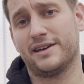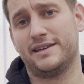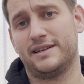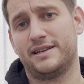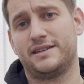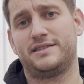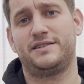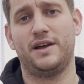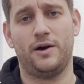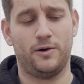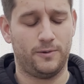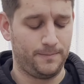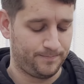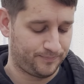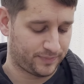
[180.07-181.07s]
it.
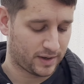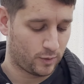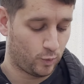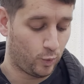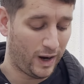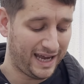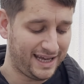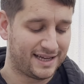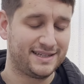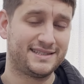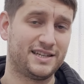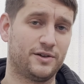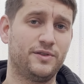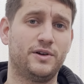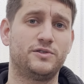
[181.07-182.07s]
So wait
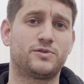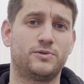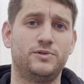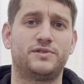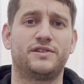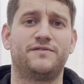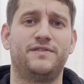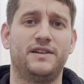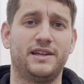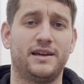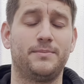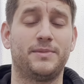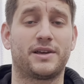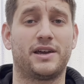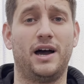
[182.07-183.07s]
until those roots are filling
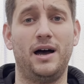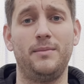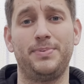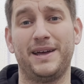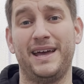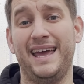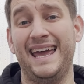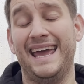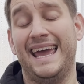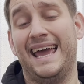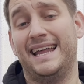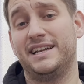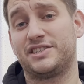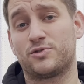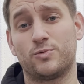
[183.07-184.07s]
up the cup,
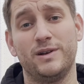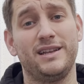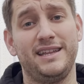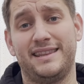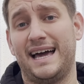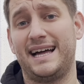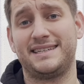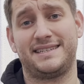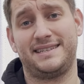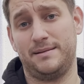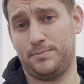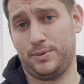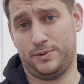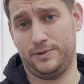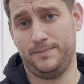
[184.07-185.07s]
and it's really that
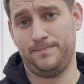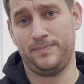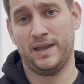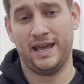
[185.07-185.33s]
simple.